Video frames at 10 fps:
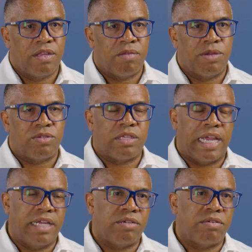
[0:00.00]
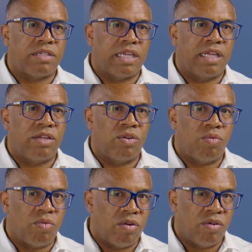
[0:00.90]
The most dangerous kid in the
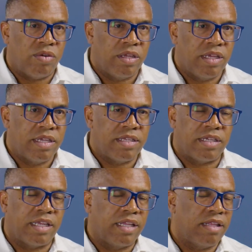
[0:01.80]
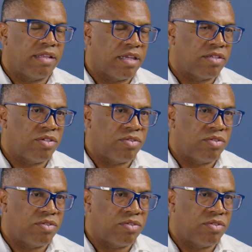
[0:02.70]
world is a kid that doesn't